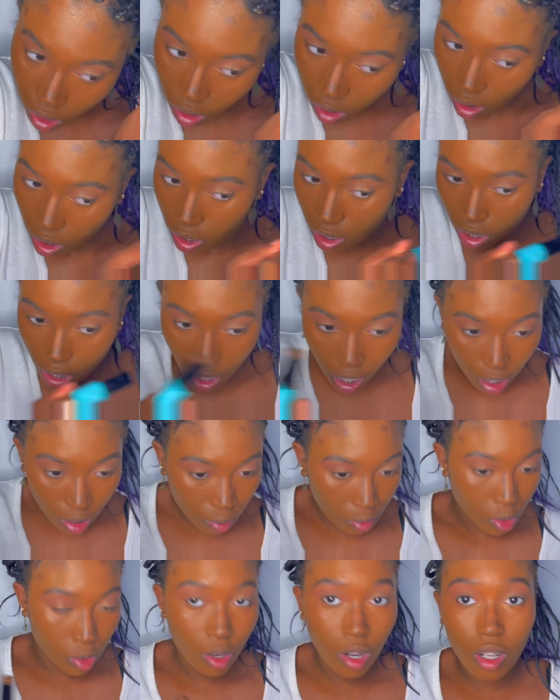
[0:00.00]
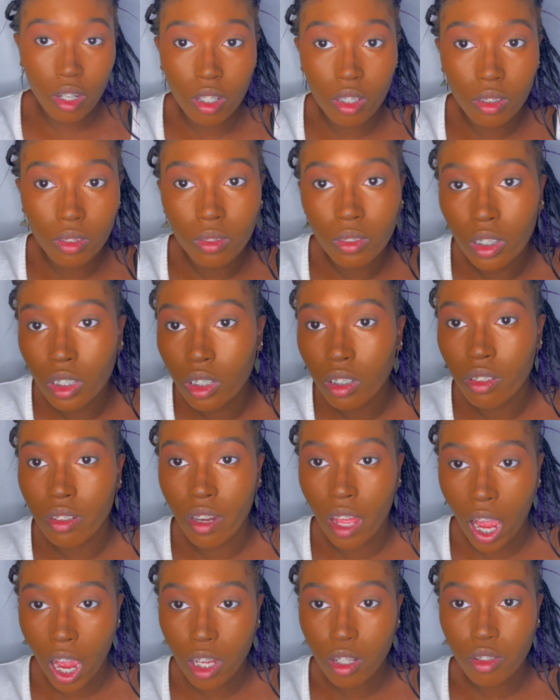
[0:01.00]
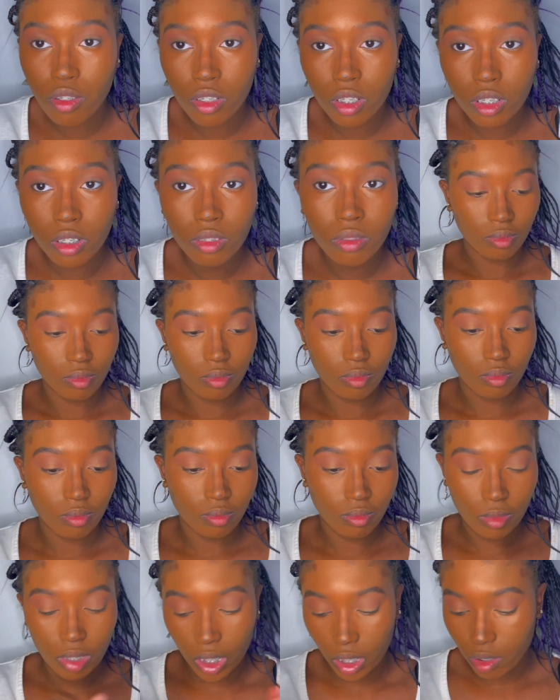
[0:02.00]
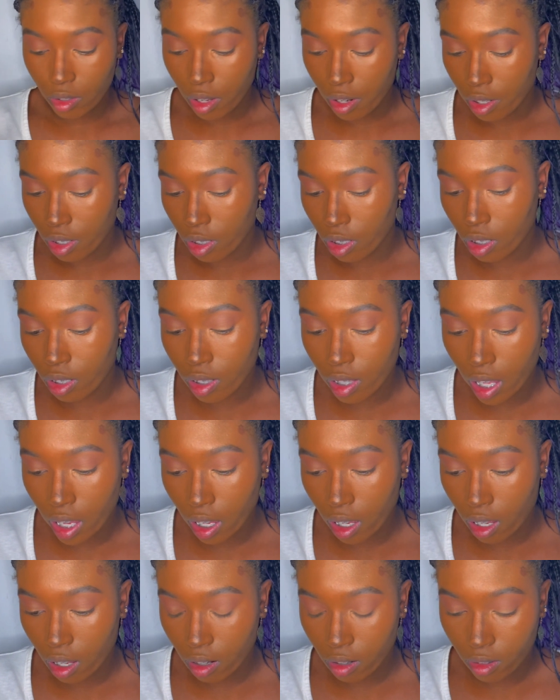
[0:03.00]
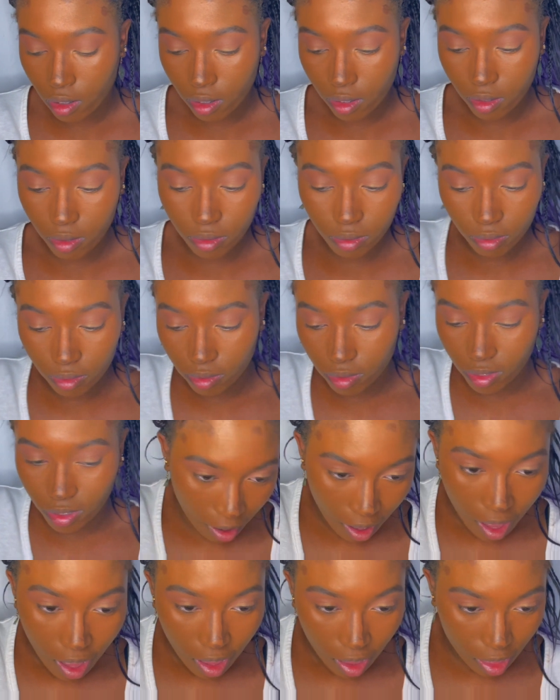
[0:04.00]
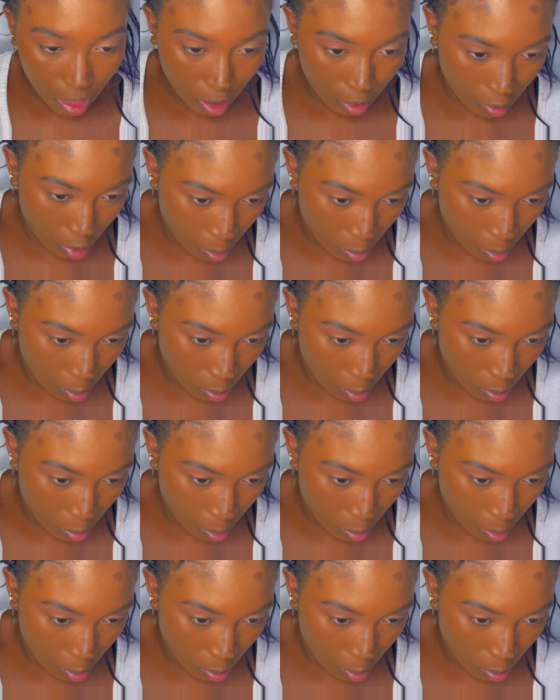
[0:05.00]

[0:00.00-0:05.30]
because again, we're trying to look natural. We're not trying to look like, I don't know, like we